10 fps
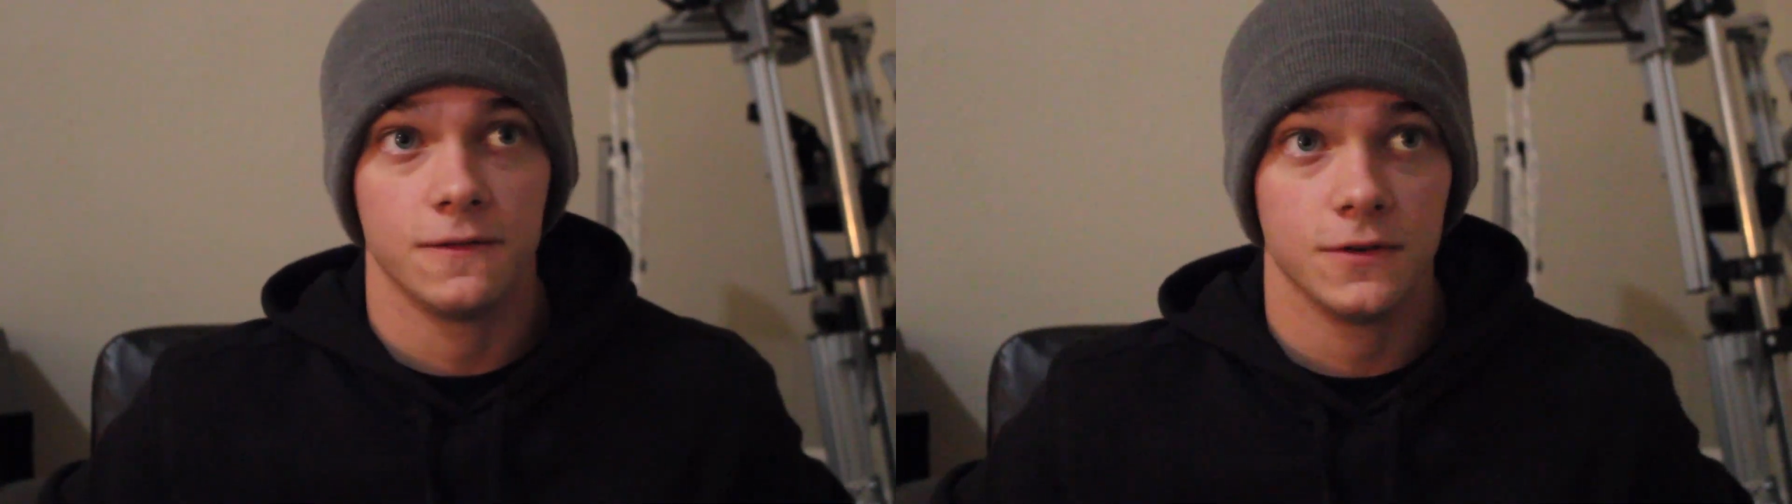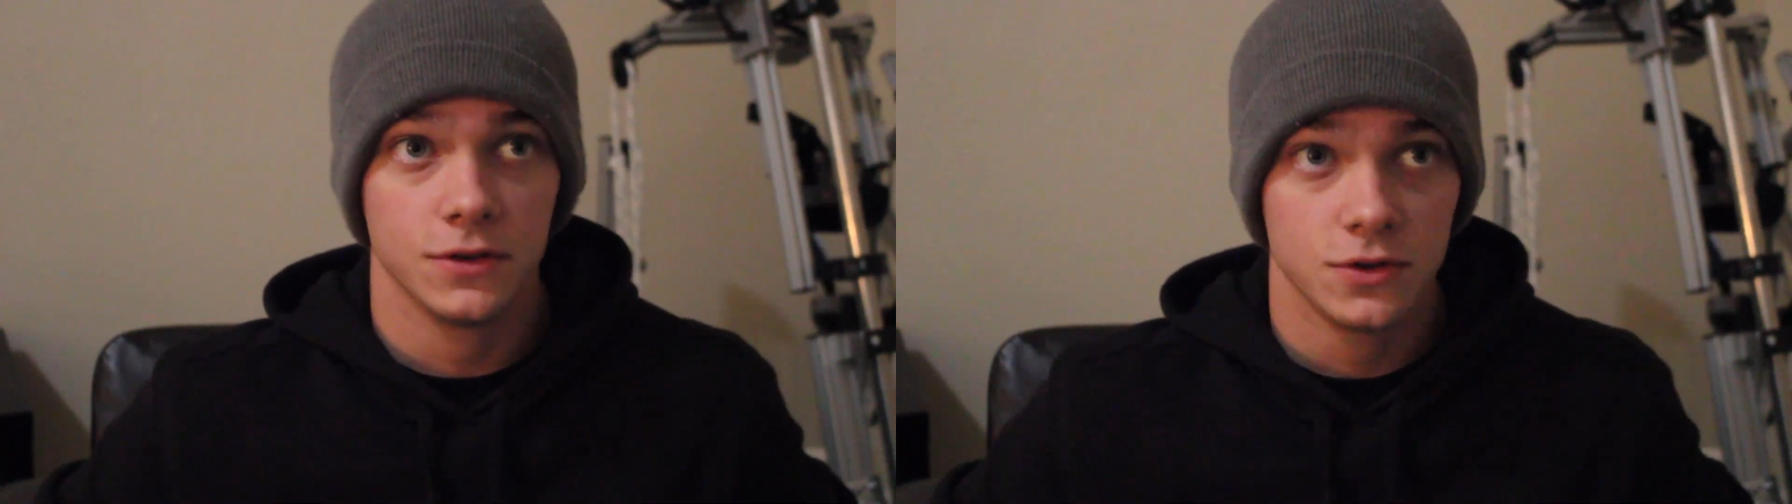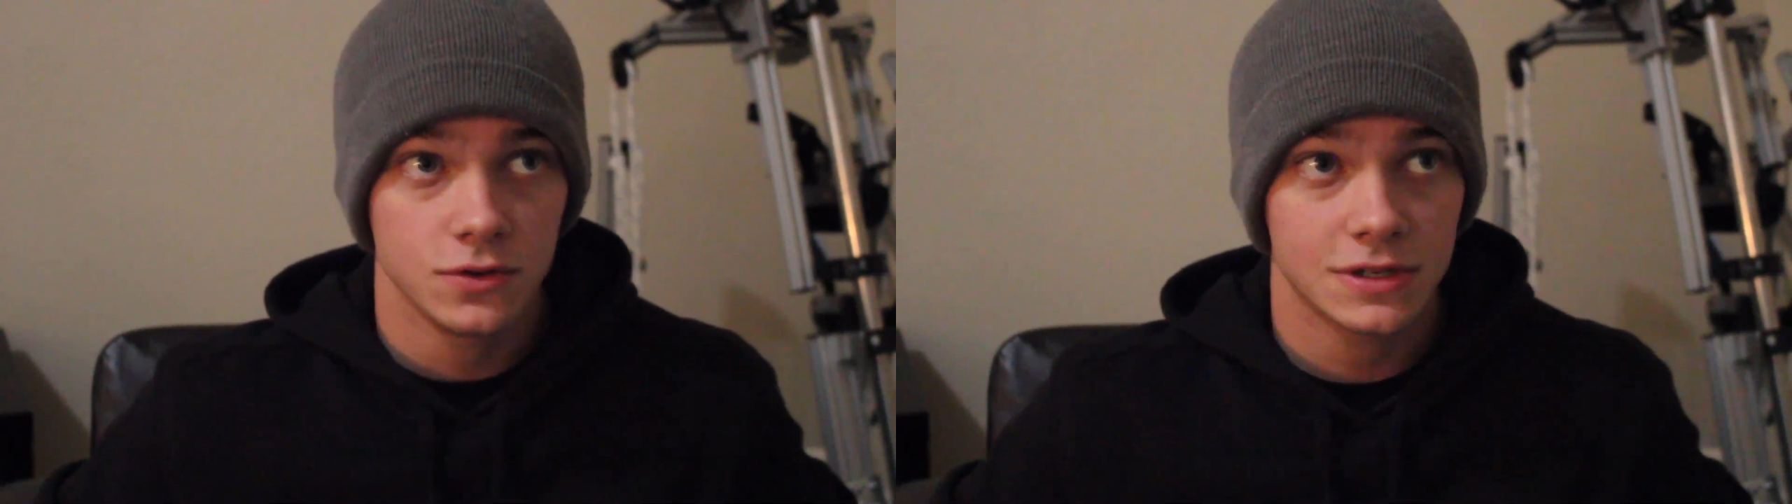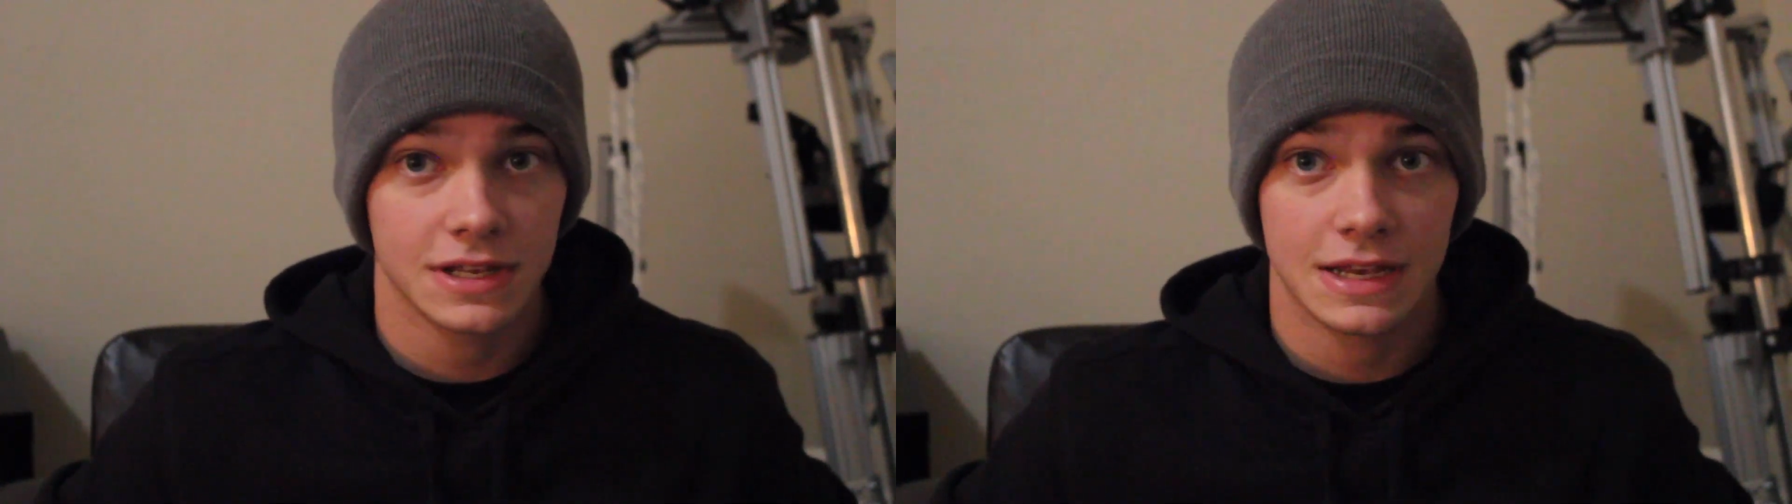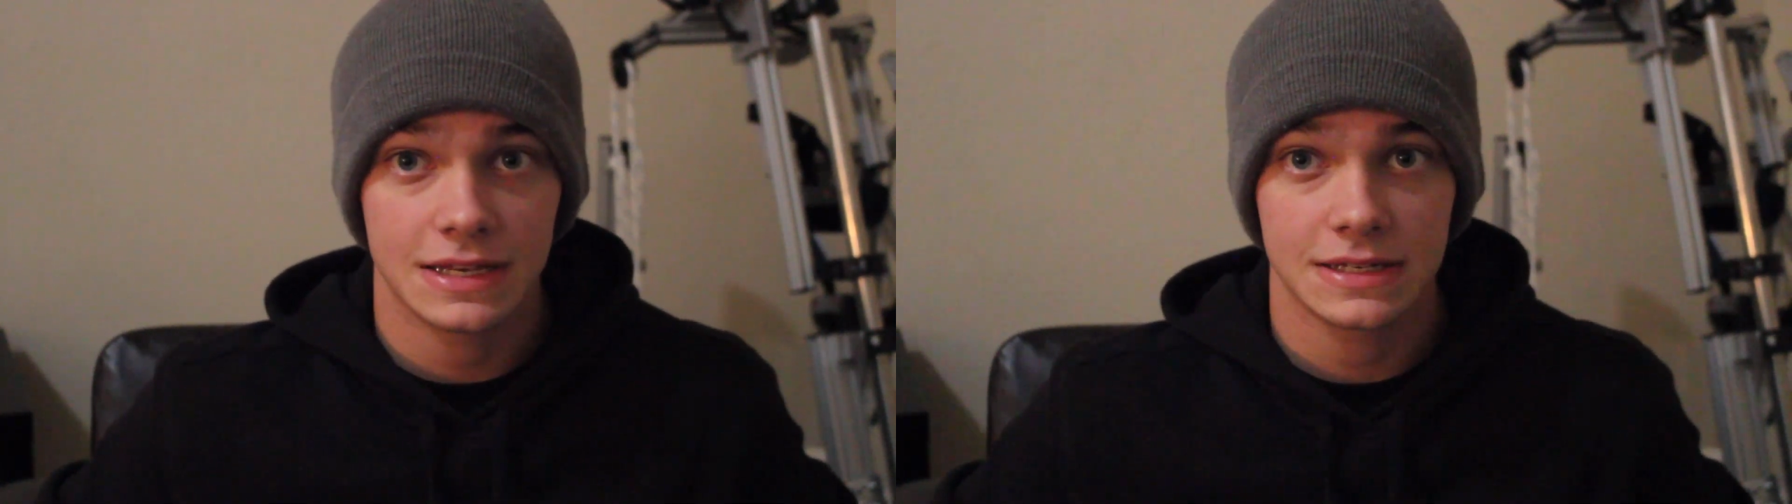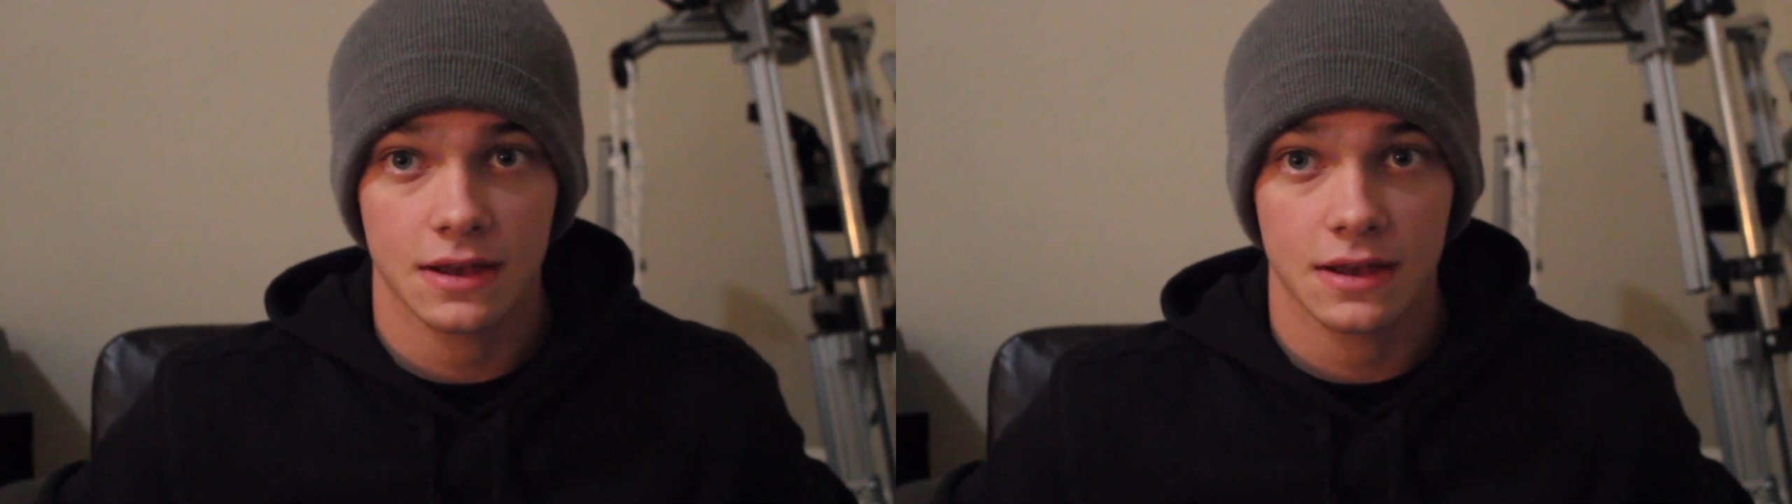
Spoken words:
feel useless.